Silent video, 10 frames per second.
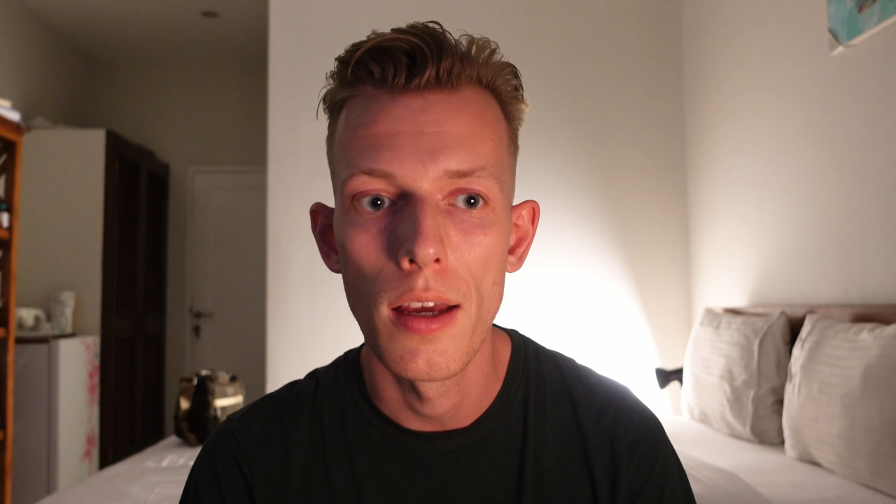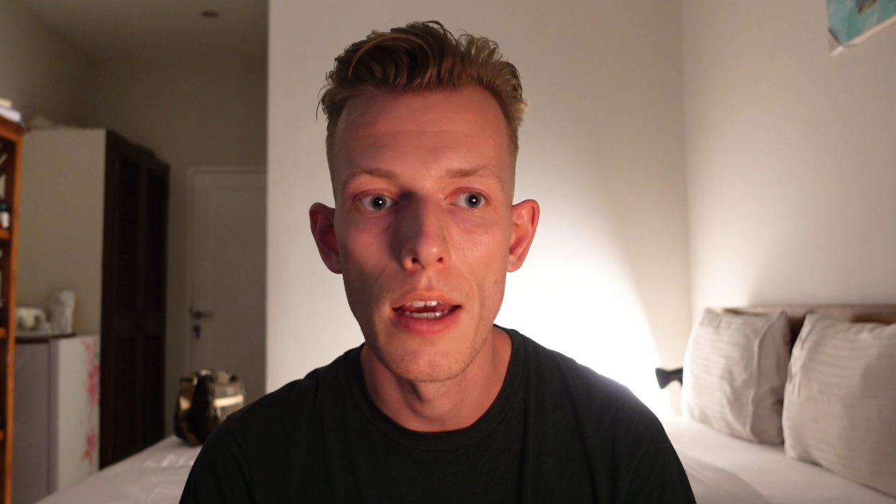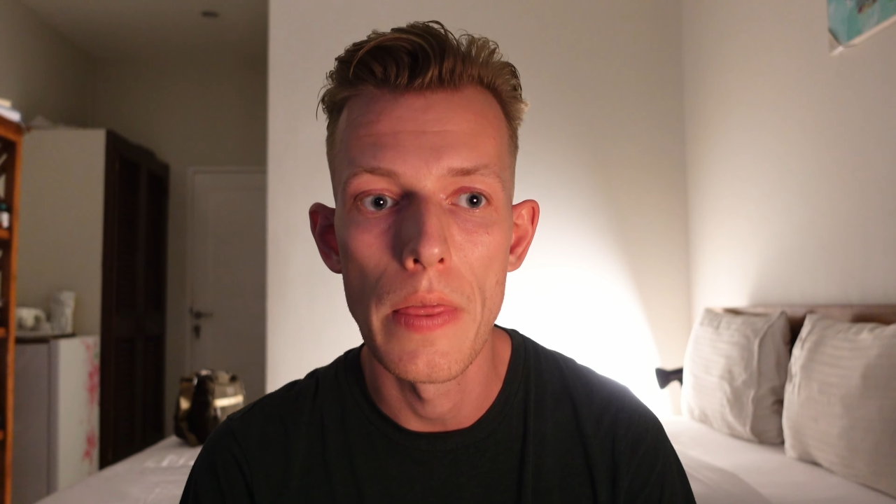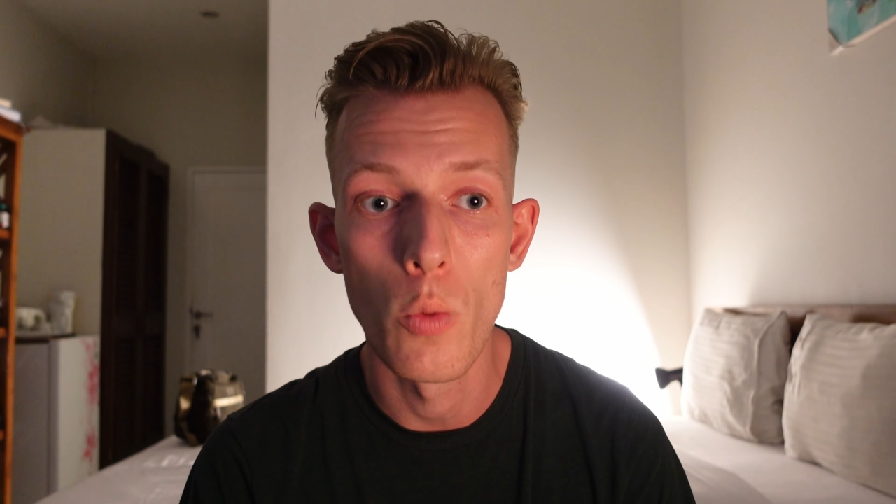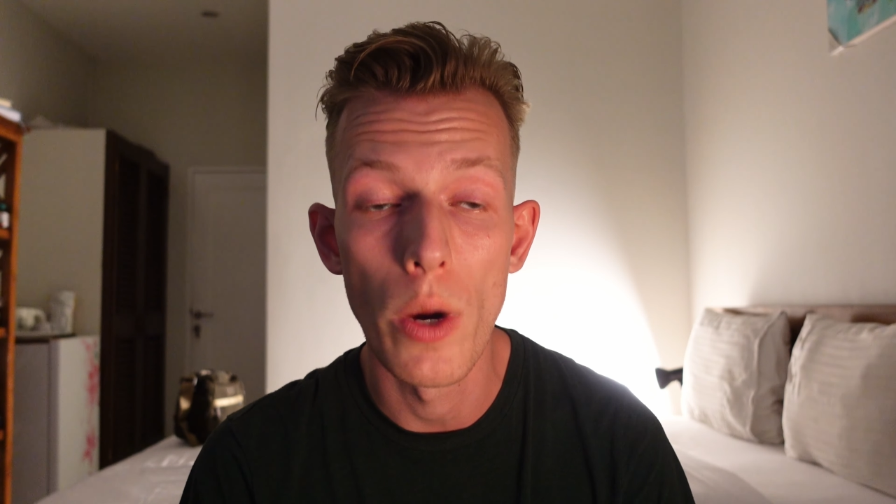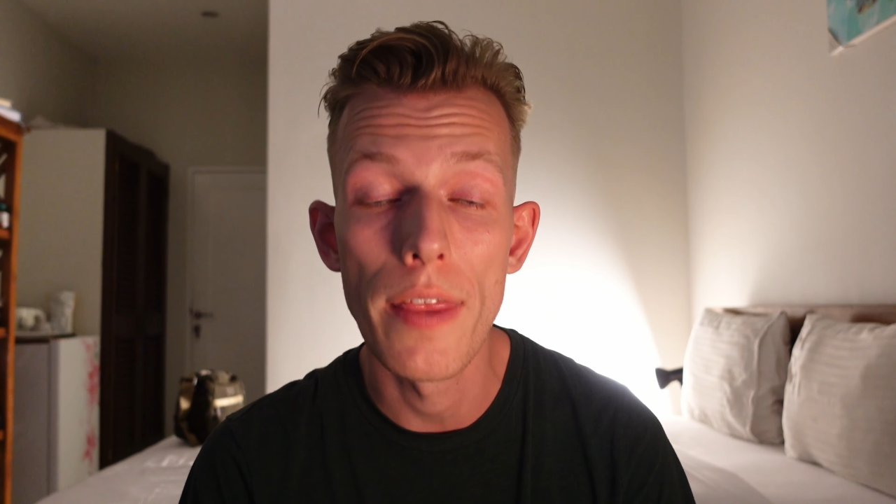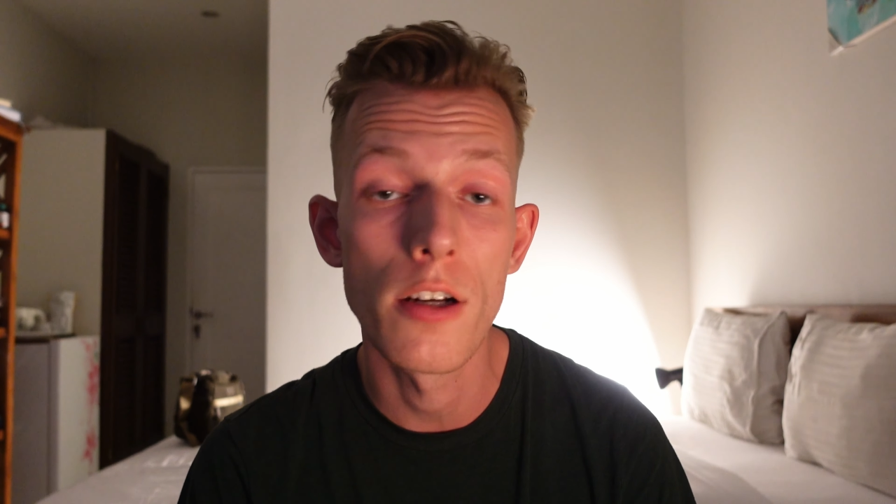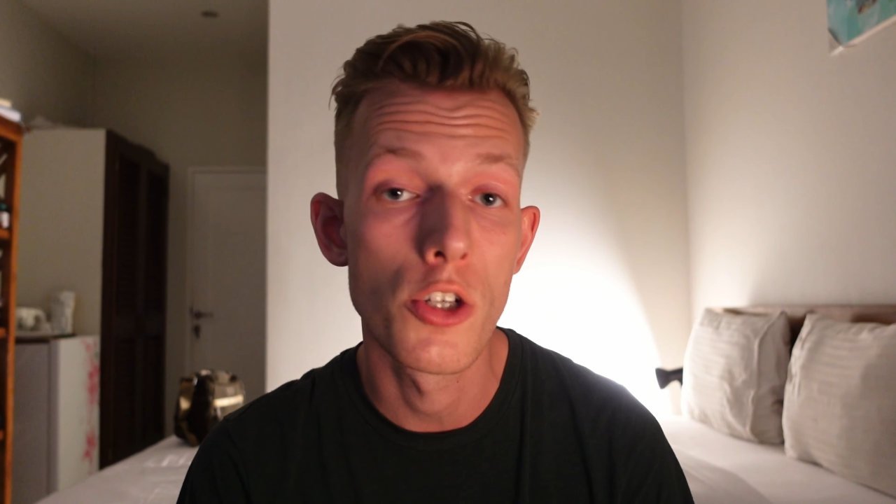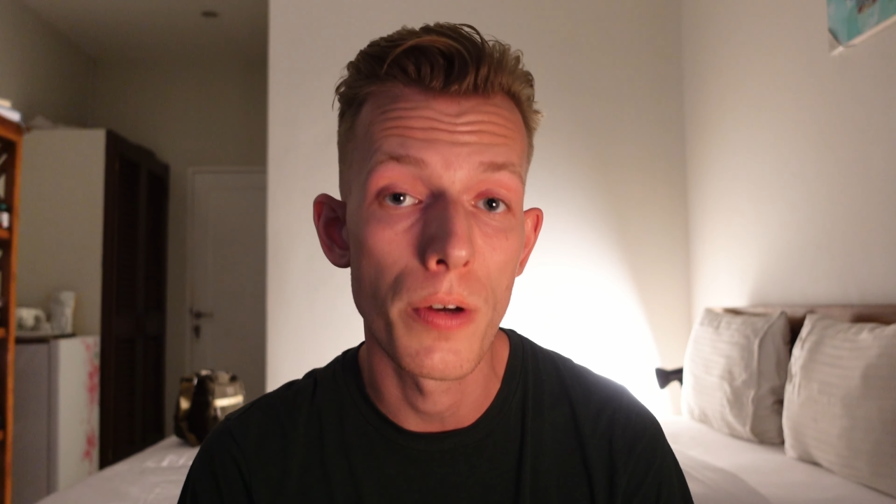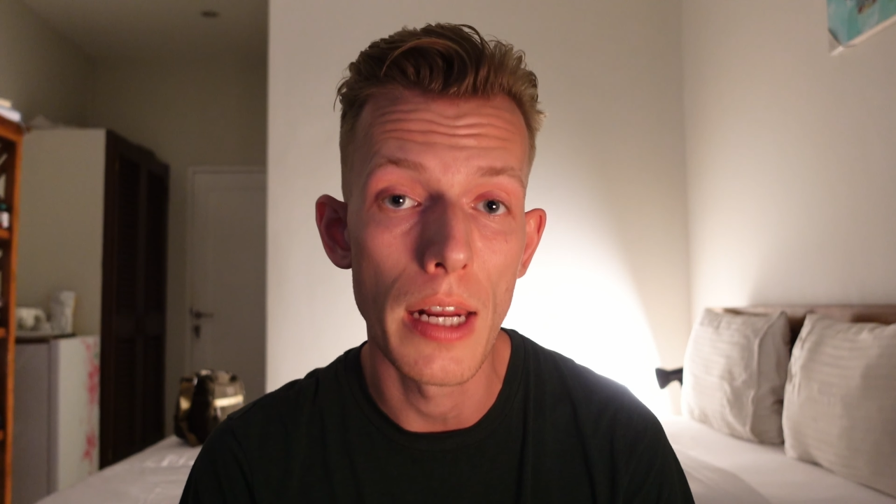and the way they're
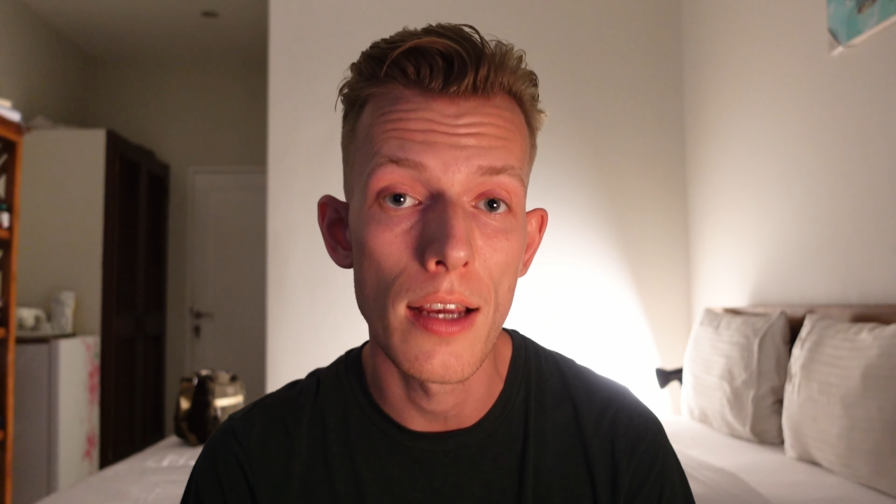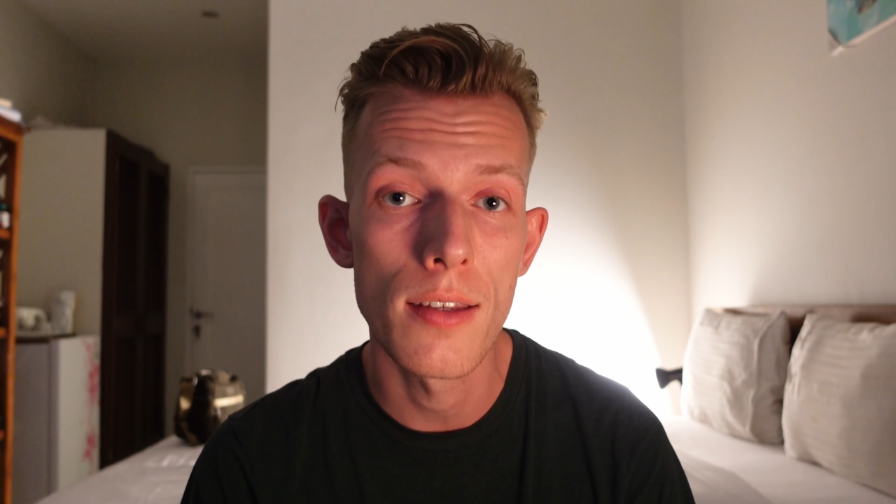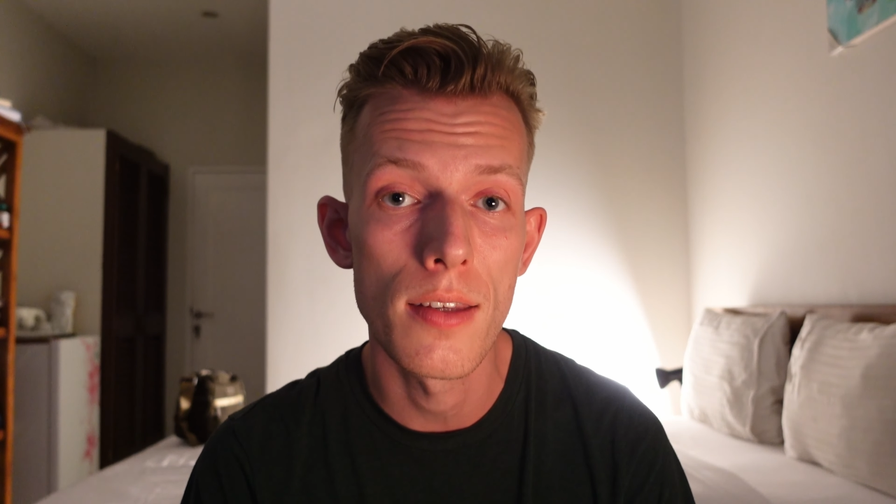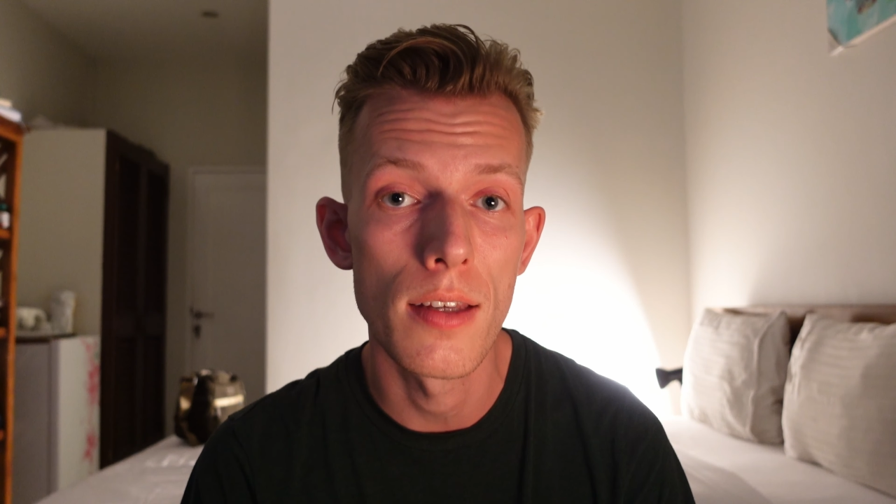treating us